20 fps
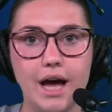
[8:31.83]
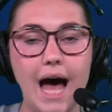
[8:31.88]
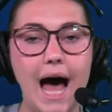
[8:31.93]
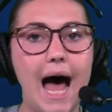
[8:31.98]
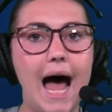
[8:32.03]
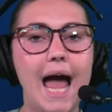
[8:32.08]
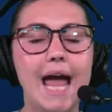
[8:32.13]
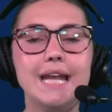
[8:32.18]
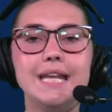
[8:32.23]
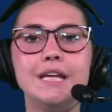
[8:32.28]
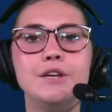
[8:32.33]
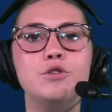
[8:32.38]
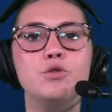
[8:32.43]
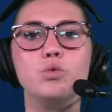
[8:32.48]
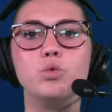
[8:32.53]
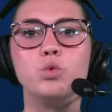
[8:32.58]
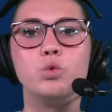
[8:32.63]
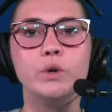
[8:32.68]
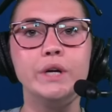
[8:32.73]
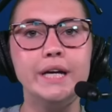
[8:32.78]
I
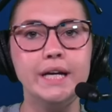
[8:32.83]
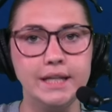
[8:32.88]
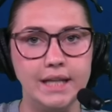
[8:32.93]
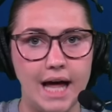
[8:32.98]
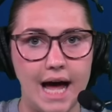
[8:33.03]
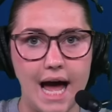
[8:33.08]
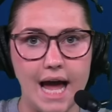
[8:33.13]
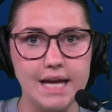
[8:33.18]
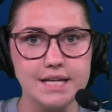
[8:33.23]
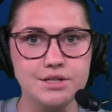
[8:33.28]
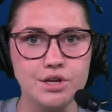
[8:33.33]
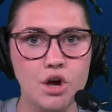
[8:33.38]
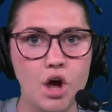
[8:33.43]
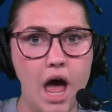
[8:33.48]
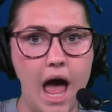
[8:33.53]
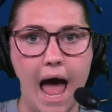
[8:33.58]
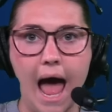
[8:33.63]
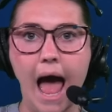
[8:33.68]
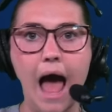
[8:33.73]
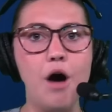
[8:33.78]
didn't realize
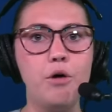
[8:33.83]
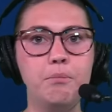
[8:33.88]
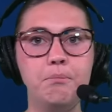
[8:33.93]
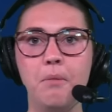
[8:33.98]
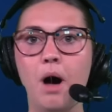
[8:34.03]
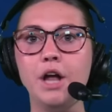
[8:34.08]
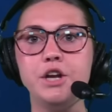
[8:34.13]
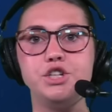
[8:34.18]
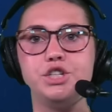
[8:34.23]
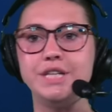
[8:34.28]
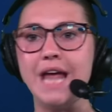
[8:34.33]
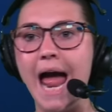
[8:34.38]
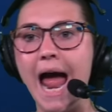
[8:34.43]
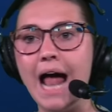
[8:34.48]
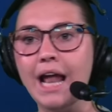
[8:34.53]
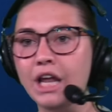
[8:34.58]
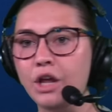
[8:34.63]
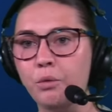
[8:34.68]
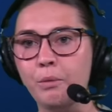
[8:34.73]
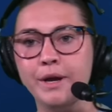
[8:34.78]
how much
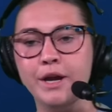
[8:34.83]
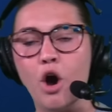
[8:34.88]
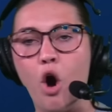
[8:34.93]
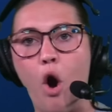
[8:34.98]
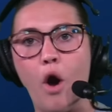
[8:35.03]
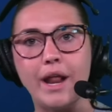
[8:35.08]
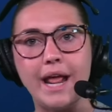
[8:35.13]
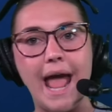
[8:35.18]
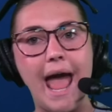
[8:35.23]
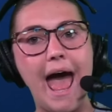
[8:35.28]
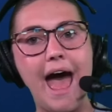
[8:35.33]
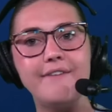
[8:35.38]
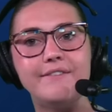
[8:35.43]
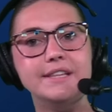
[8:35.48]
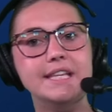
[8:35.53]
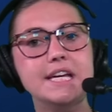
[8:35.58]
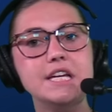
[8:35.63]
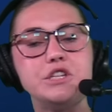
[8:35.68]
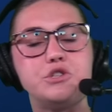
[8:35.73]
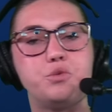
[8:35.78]
talent we already have in
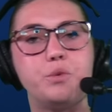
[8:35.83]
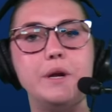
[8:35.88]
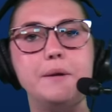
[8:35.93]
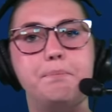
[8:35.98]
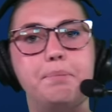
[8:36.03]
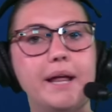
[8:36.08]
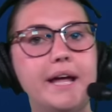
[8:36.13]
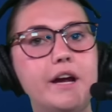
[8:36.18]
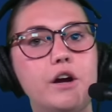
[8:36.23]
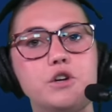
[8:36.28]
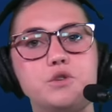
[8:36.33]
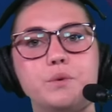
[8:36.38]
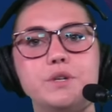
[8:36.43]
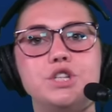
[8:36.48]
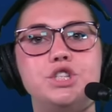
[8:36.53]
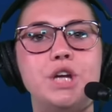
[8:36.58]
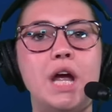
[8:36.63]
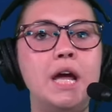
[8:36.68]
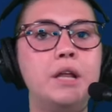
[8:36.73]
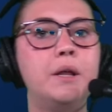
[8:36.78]
these three players with
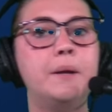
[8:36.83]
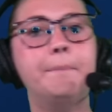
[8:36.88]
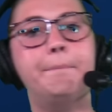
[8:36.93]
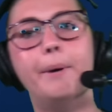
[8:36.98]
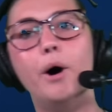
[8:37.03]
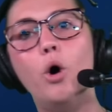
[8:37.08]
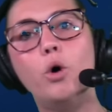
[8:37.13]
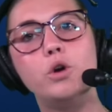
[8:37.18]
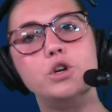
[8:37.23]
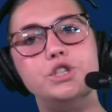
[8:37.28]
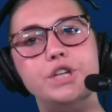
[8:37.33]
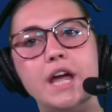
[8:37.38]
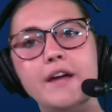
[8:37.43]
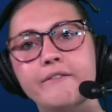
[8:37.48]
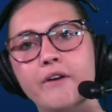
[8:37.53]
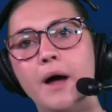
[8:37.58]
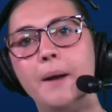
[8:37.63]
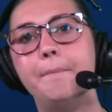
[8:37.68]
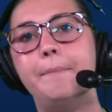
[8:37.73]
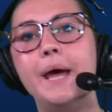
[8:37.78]
Jalen Polk,
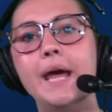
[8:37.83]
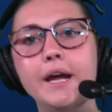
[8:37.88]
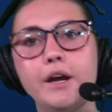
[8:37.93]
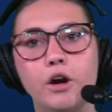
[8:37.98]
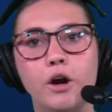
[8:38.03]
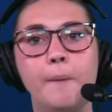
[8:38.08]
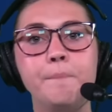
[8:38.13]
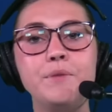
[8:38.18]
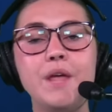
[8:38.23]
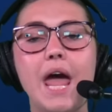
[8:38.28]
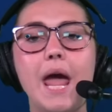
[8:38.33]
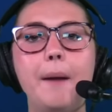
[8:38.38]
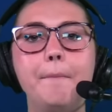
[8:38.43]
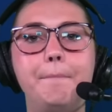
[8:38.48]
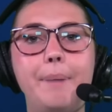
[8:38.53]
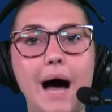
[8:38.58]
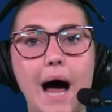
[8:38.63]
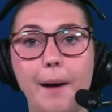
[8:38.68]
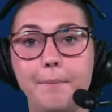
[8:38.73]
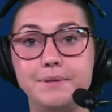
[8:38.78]
Javon Baker, and
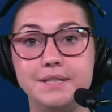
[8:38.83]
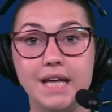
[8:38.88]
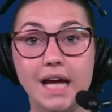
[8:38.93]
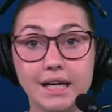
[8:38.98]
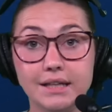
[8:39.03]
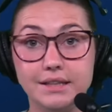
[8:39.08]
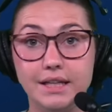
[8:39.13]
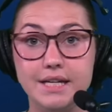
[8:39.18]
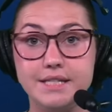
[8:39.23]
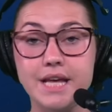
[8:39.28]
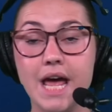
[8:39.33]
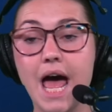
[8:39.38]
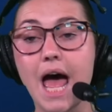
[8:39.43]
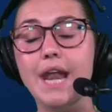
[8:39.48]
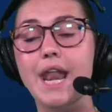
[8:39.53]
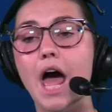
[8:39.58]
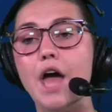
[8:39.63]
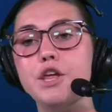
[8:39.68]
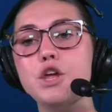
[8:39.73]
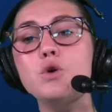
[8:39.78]
Pop Douglas.
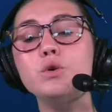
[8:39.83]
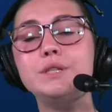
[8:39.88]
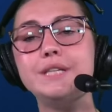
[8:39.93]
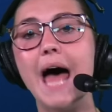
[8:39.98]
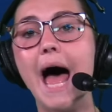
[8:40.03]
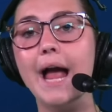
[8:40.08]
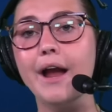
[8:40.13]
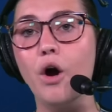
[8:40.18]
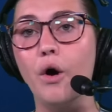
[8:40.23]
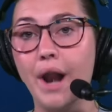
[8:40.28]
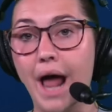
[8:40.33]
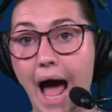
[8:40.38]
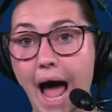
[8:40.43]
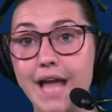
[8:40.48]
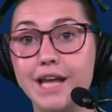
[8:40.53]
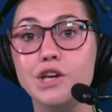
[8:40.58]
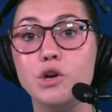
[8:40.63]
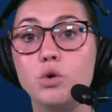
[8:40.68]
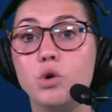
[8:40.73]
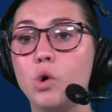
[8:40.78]
Now, you tag on
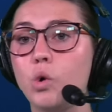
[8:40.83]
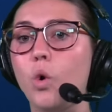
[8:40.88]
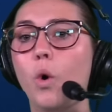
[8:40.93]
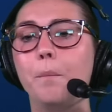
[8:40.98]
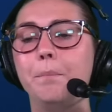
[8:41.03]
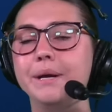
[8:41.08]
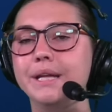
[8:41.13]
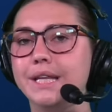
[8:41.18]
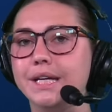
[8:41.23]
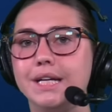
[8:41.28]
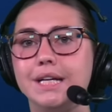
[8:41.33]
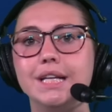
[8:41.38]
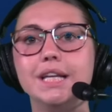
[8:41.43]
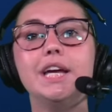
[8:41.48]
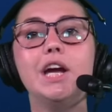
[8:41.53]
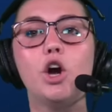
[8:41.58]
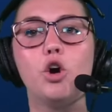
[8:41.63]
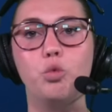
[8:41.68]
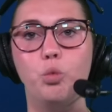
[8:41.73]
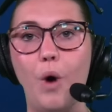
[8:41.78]
Aiyuk, who will be the
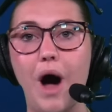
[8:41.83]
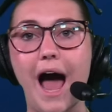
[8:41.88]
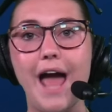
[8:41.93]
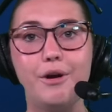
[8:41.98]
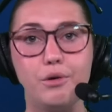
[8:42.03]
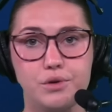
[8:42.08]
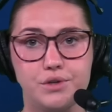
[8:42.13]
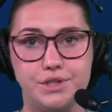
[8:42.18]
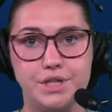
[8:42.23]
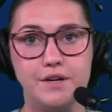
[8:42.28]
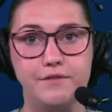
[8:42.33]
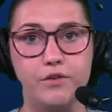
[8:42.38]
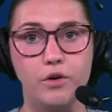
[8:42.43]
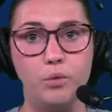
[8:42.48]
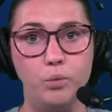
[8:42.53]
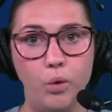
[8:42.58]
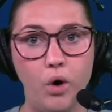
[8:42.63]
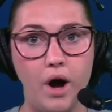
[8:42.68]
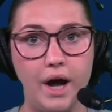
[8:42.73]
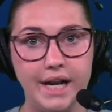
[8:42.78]
clear wide receiver
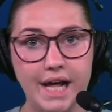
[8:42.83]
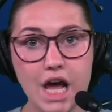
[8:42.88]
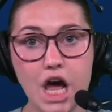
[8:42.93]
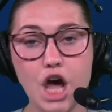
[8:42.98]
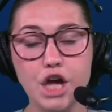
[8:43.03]
one.